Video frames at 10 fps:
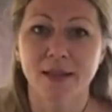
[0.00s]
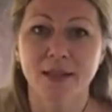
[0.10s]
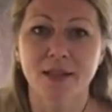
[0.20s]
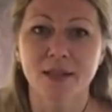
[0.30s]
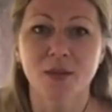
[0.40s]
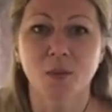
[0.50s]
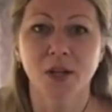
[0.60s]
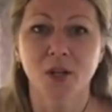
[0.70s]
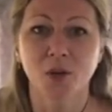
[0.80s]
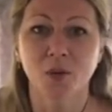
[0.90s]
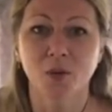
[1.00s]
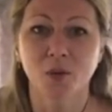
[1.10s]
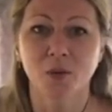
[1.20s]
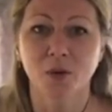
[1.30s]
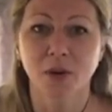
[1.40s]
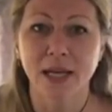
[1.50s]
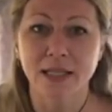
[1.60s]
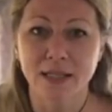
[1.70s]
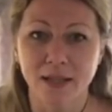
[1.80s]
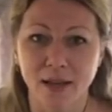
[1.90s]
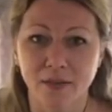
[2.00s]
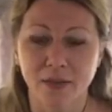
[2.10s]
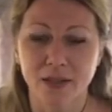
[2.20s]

this is when you create stuff.